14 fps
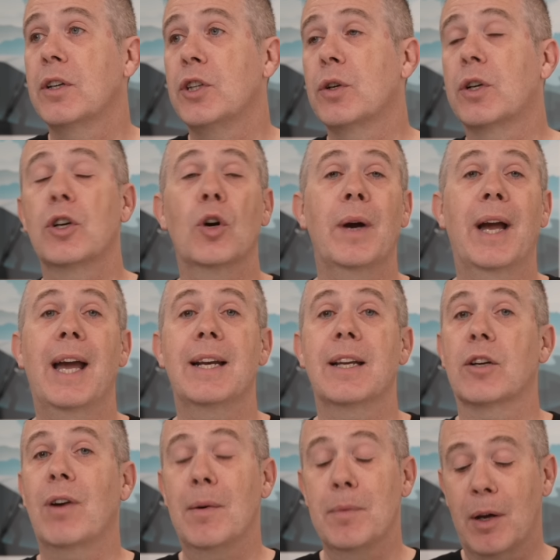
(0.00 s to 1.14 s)
you can go ahead
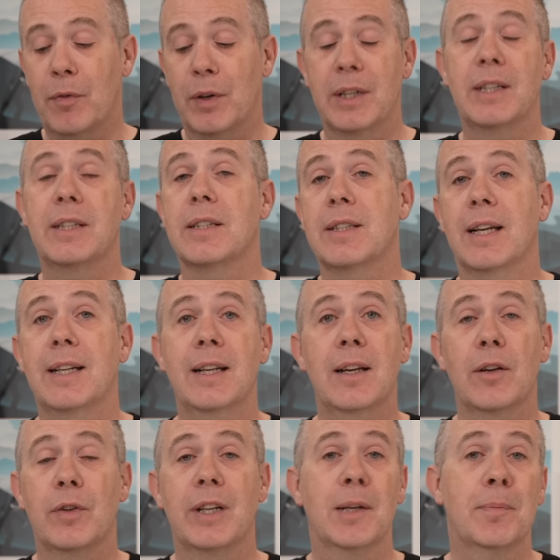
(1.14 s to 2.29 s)
and grab Affinity Designer,
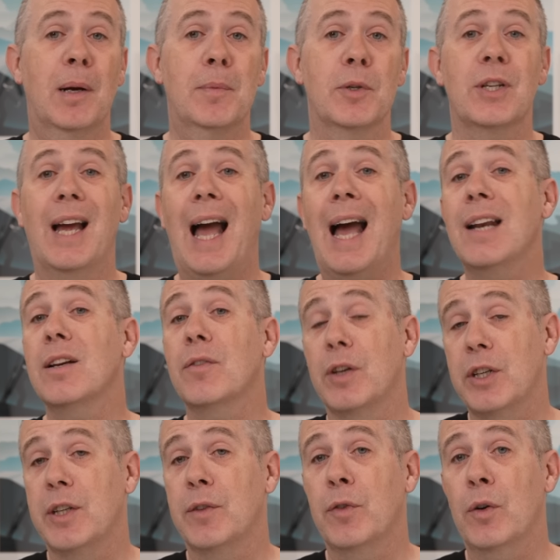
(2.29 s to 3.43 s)
Affinity Publisher, and
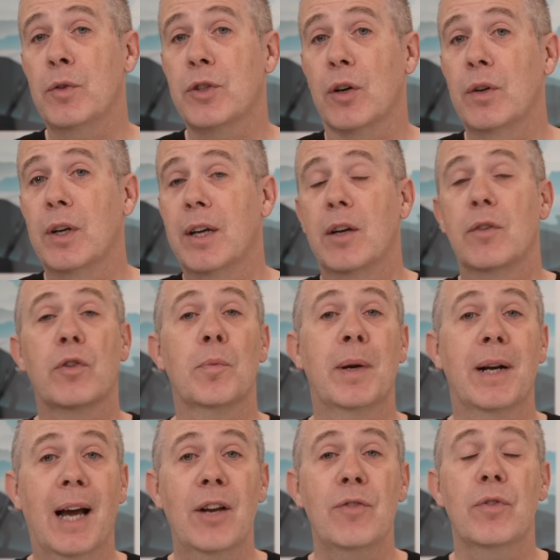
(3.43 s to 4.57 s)
Affinity Photo for about
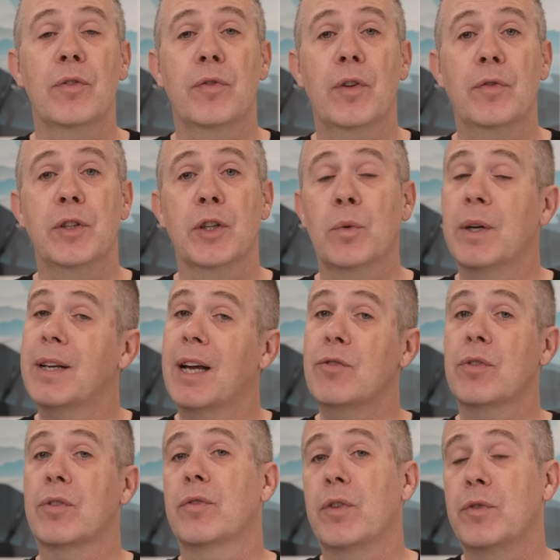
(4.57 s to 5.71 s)
one hundred fifty quid, one
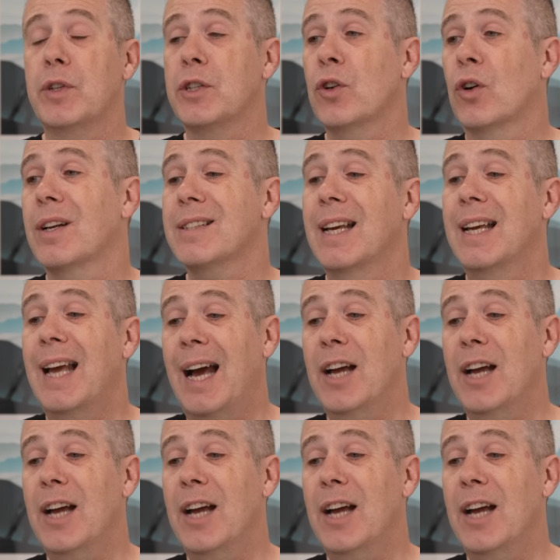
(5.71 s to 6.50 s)
hundred fifty dollars,